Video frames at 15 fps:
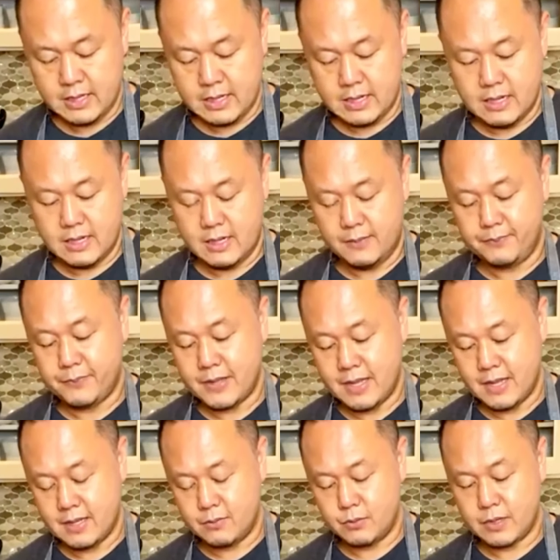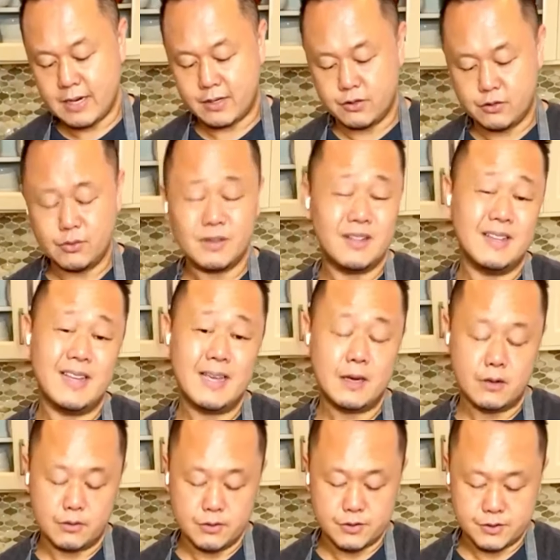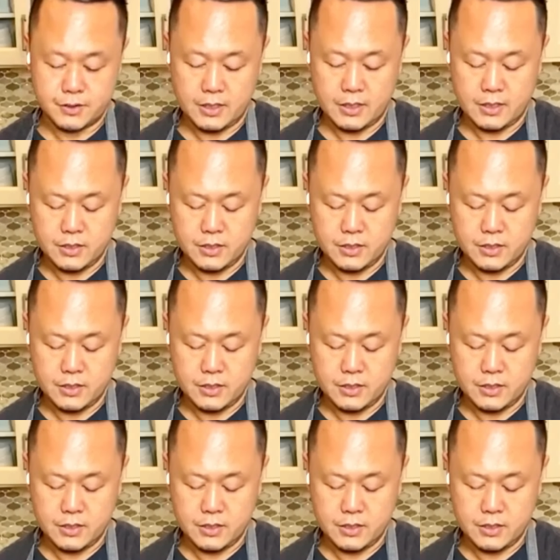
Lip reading: And what I could do with it later is,